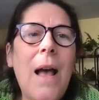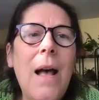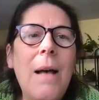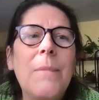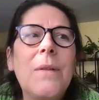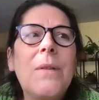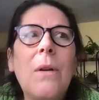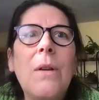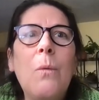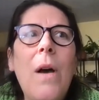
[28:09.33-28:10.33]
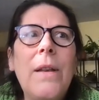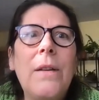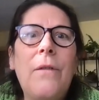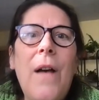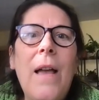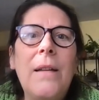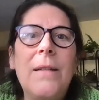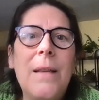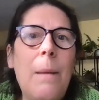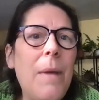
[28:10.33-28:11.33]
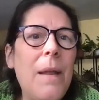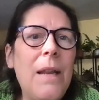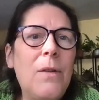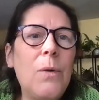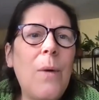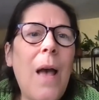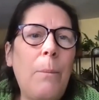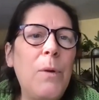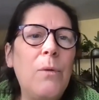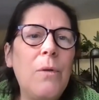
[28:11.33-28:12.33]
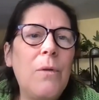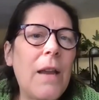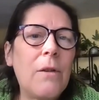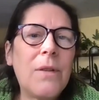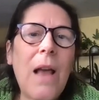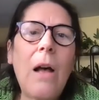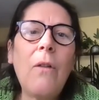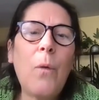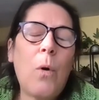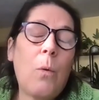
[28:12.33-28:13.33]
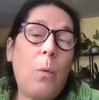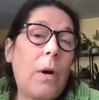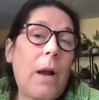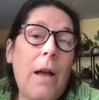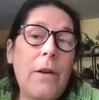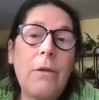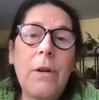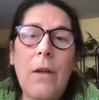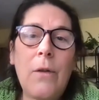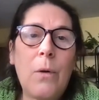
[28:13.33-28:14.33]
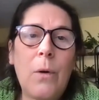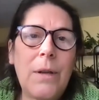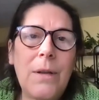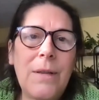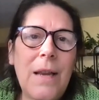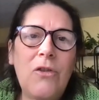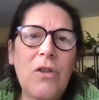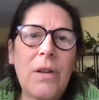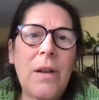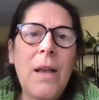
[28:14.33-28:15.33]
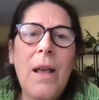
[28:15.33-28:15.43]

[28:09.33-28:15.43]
Um, so you want to find somebody to help you do that yourself or work under another organization.